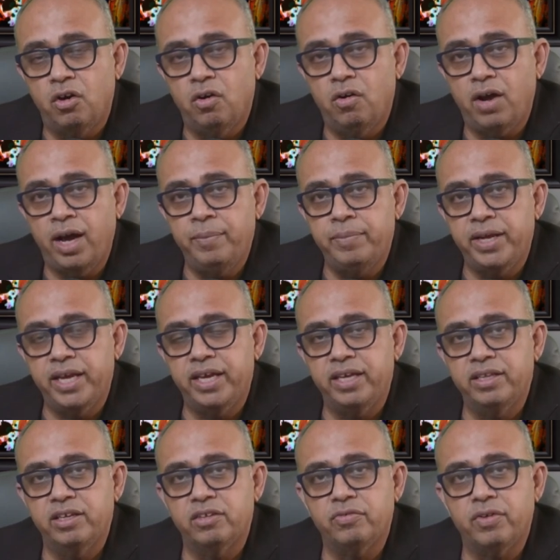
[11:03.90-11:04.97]
I'm taking
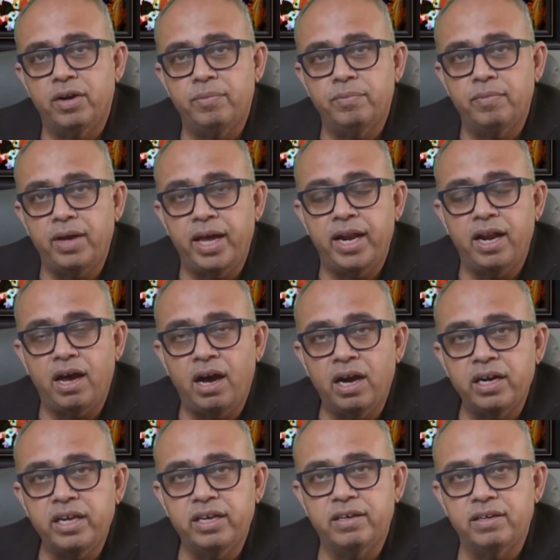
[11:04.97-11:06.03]
this from an
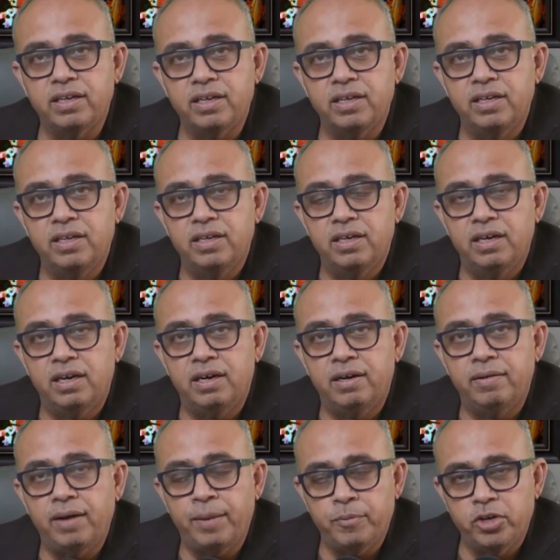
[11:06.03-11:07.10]
article.
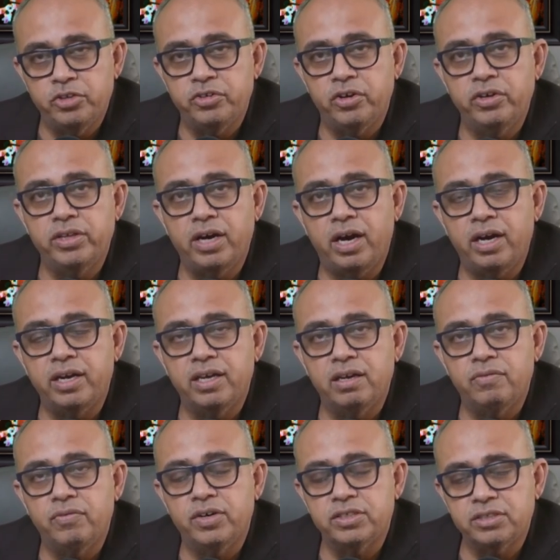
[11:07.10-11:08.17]
I'm going to show you the article
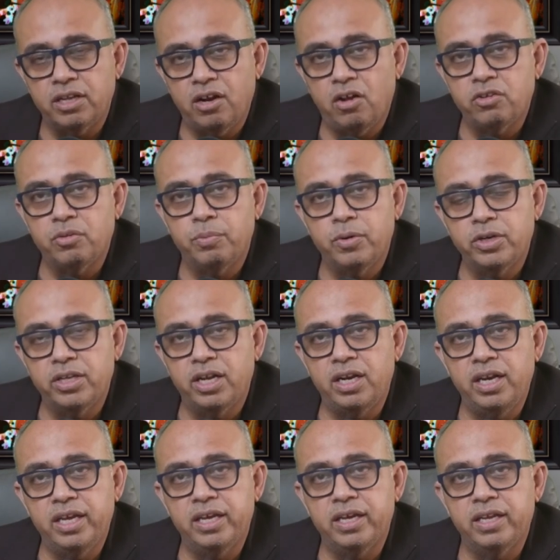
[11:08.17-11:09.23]
first. I'll also put the
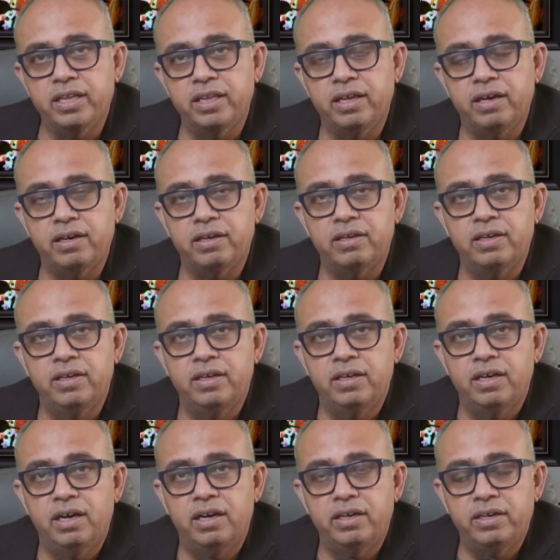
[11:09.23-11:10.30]
link in the
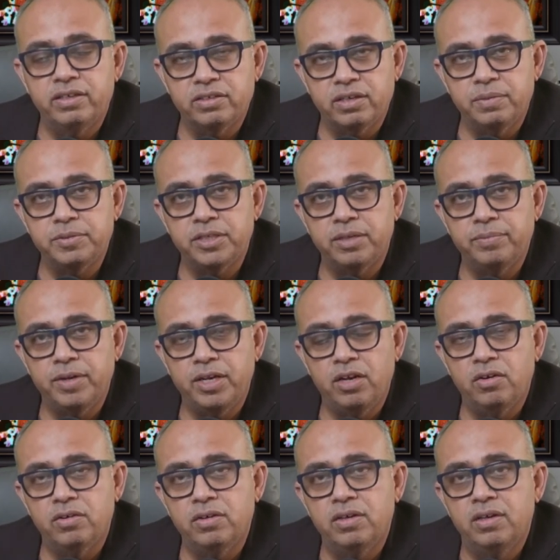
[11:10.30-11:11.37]
description
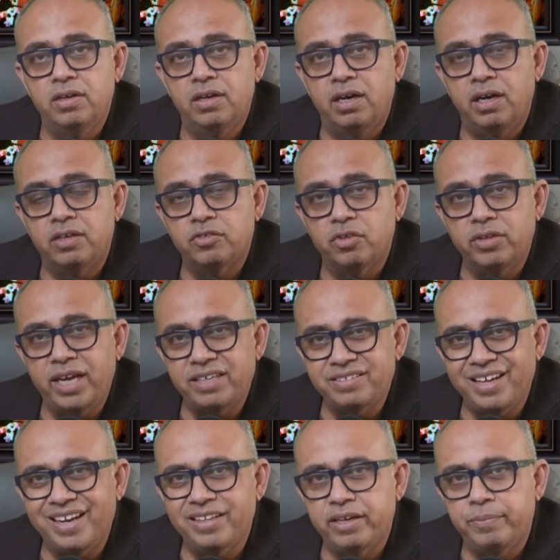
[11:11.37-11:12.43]
below. Uh, so that's
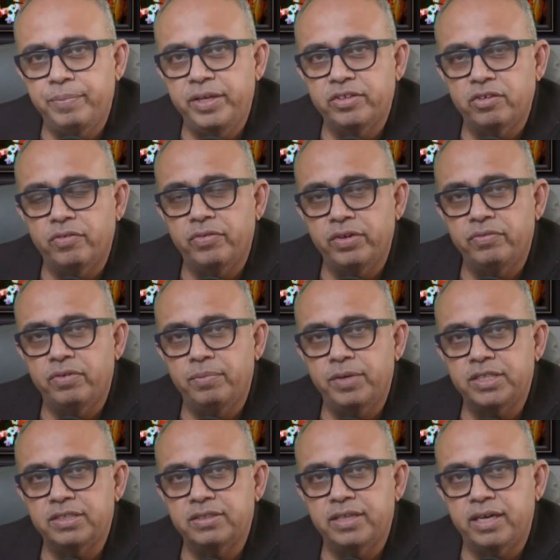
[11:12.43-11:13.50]
another piece of
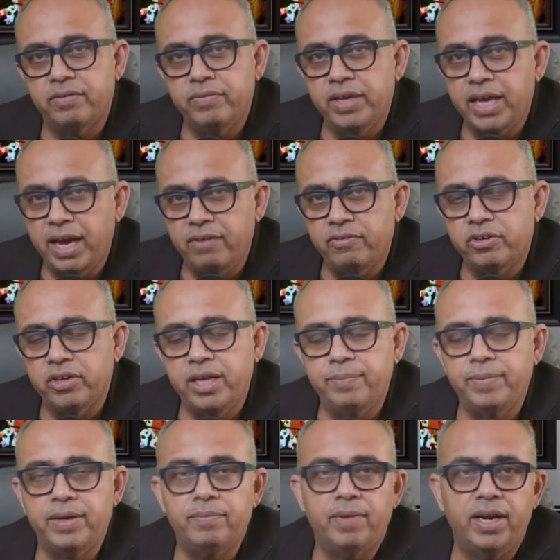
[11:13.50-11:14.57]
information that we have to keep
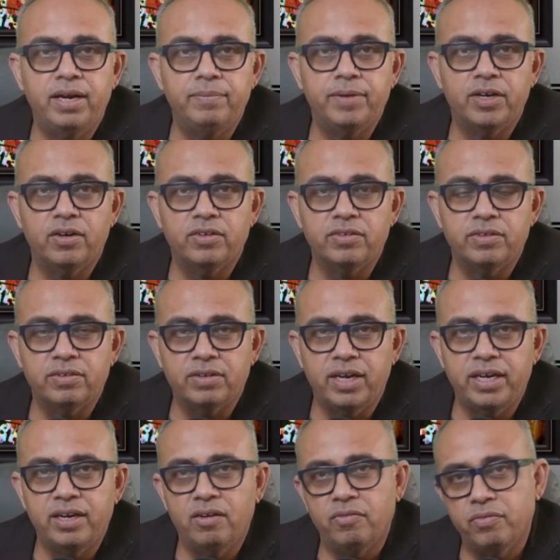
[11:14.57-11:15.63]
in mind because it's
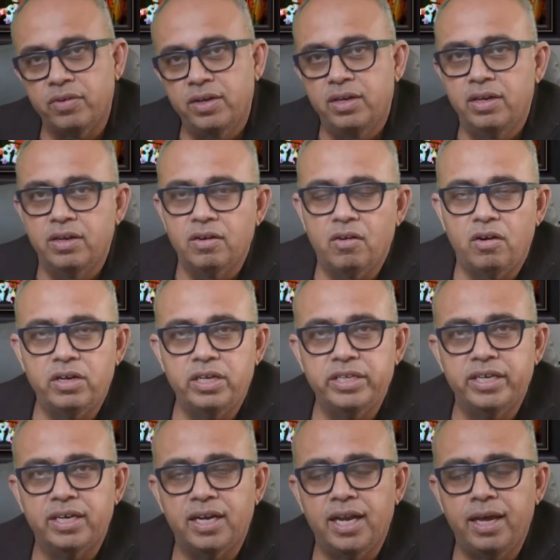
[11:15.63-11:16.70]
kind of
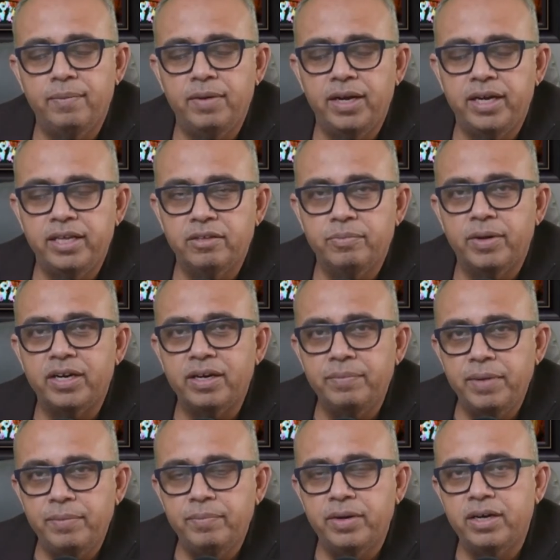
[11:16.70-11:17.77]
contingent liabilities. But
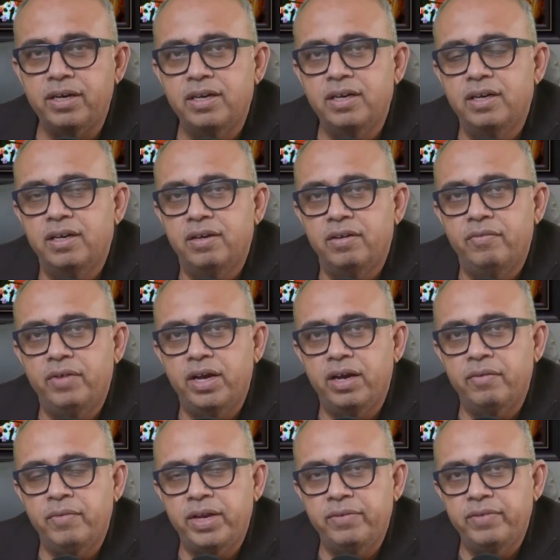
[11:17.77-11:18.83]
remember,
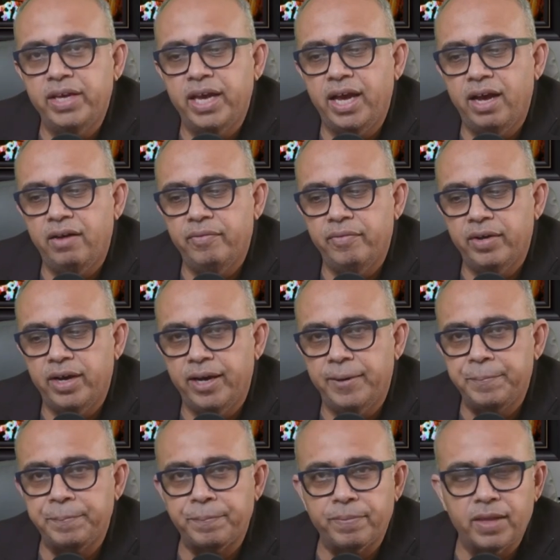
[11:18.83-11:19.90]
when we have
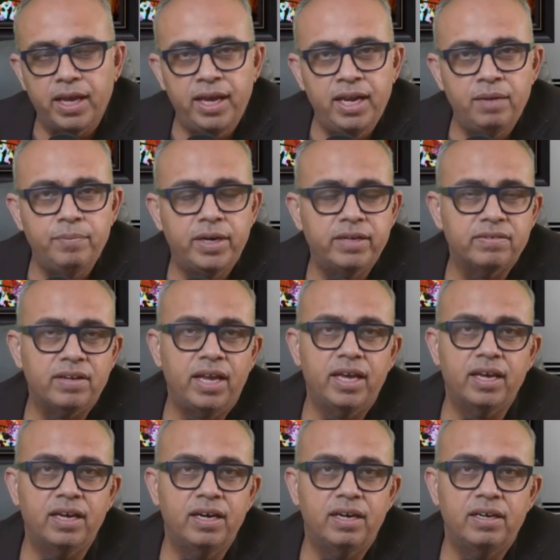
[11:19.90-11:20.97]
um, ailments
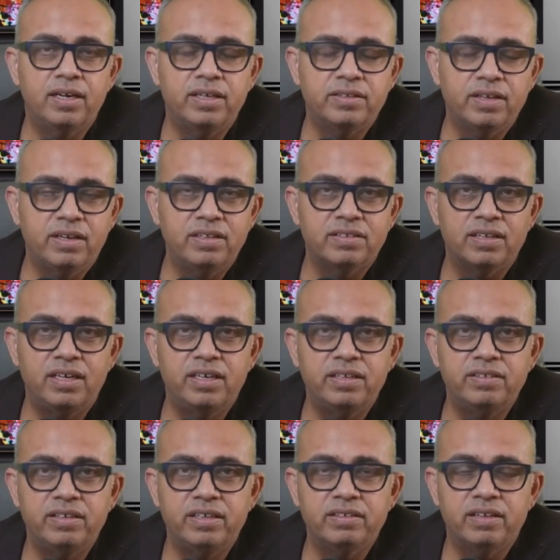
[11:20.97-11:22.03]
like uh, sickle cell
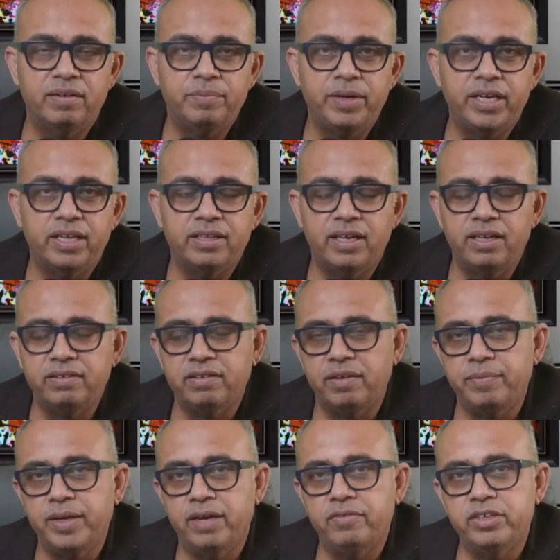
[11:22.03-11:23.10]
disease and beta
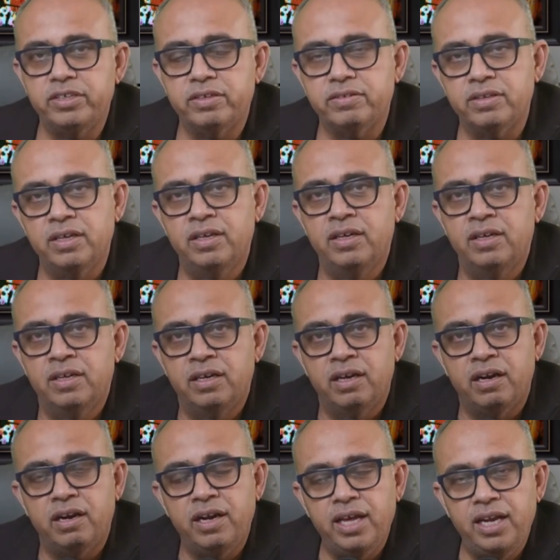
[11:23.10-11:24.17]
thalassemia, which is
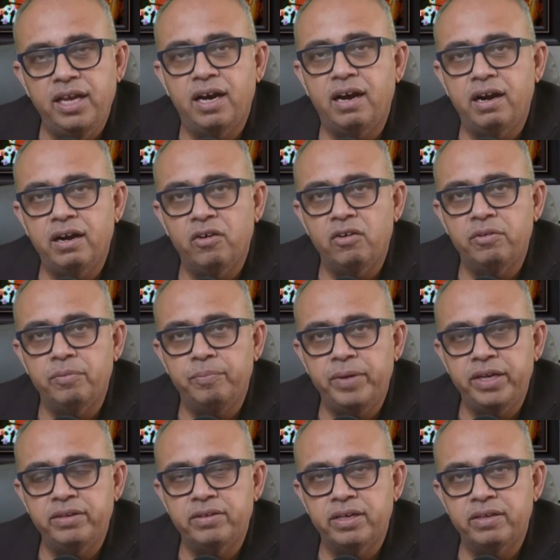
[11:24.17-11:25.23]
really hard on
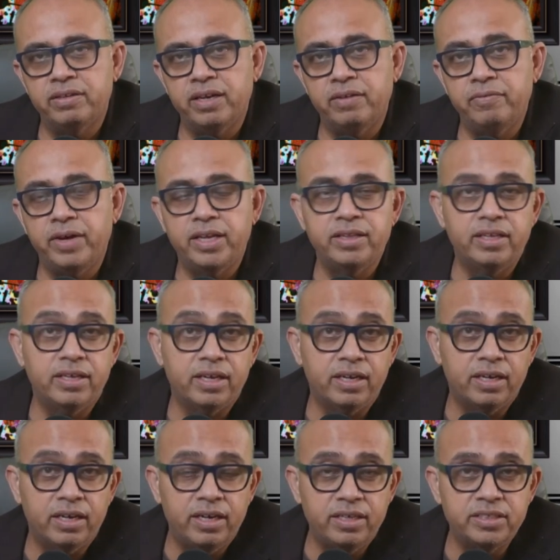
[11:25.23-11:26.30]
patients, and when the
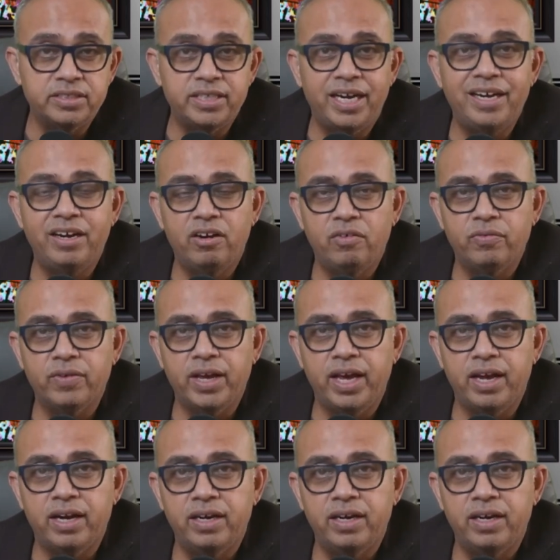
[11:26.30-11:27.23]
current standard of care